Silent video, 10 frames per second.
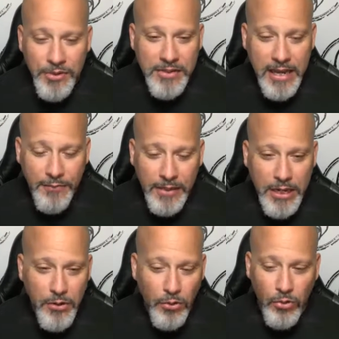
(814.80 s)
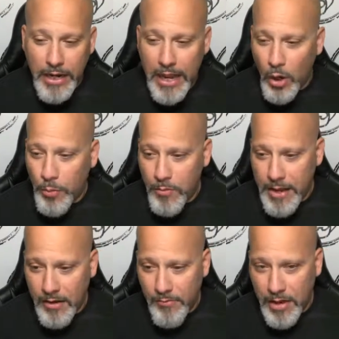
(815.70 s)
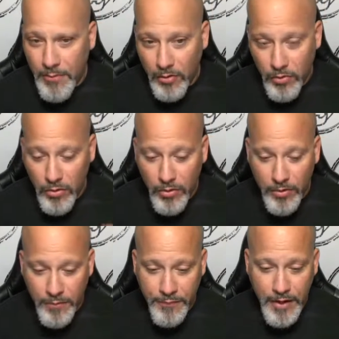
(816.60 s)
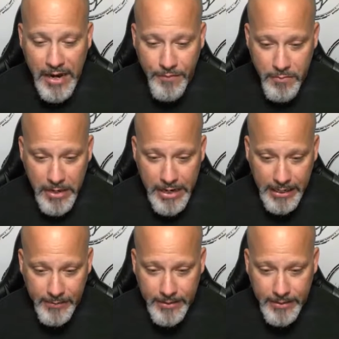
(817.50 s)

definitely cool, and I hope we made it memorable for everybody.